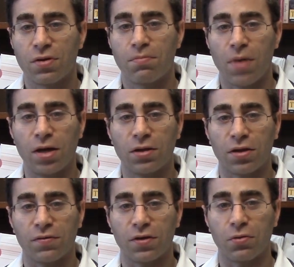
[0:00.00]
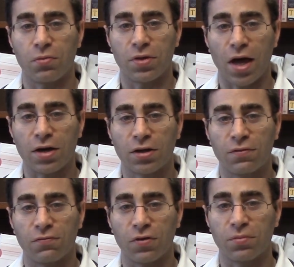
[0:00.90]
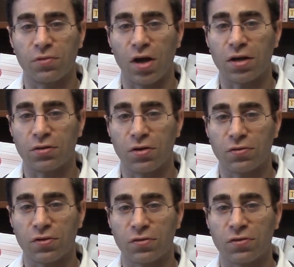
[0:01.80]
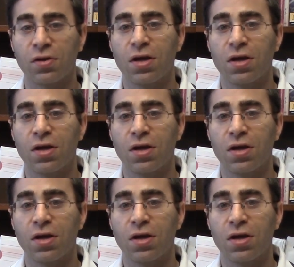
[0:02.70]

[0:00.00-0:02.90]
many living without a confirmed diagnosis,